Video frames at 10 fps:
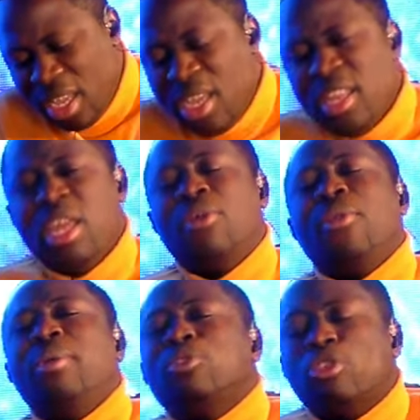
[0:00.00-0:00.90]
In the
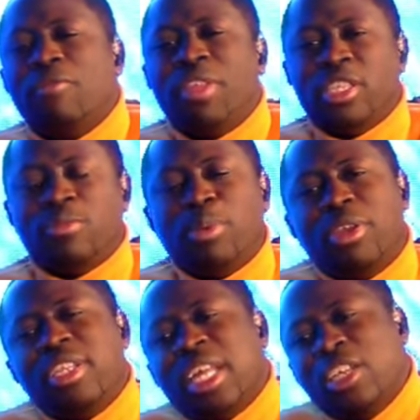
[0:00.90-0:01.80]
realms of the
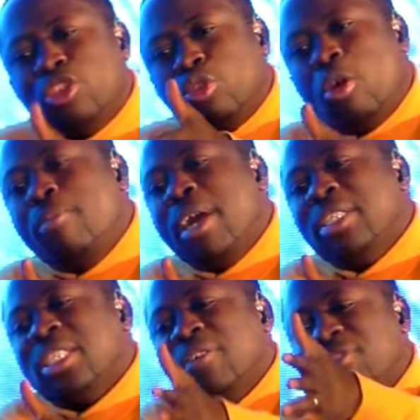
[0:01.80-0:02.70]
spirit, I saw
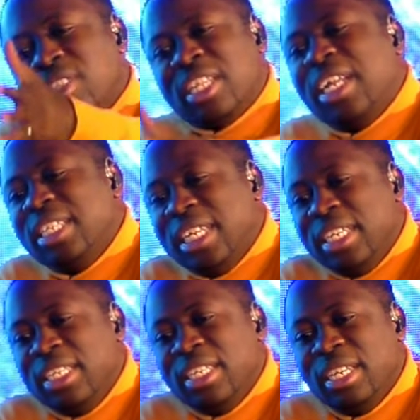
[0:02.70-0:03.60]
myself
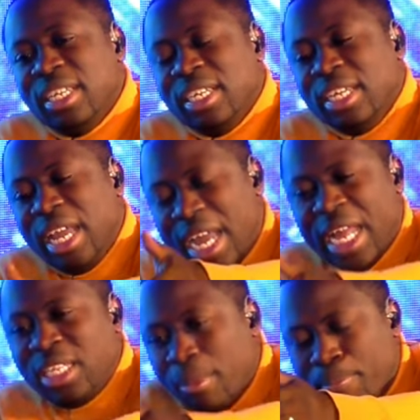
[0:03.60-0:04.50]
standing
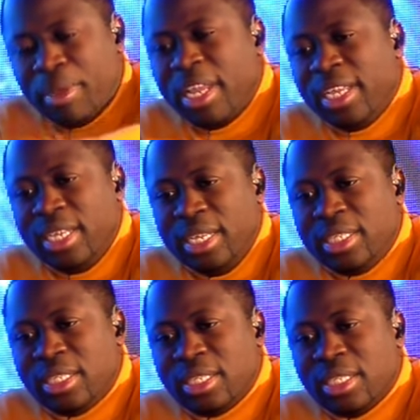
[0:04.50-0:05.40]
at the
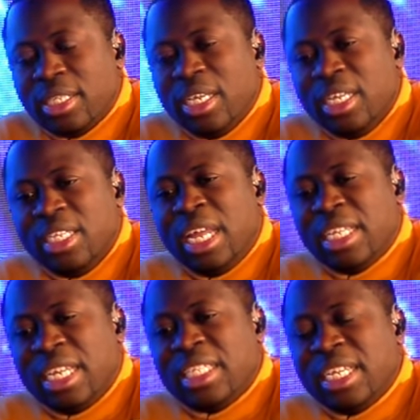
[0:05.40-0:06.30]
place
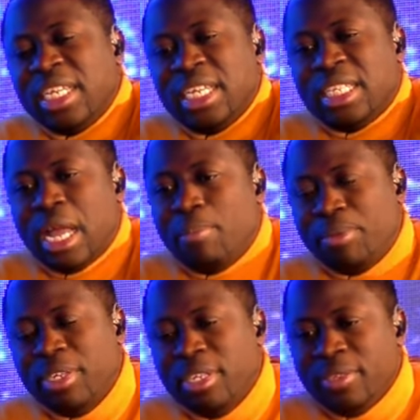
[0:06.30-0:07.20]
that the thing is happening.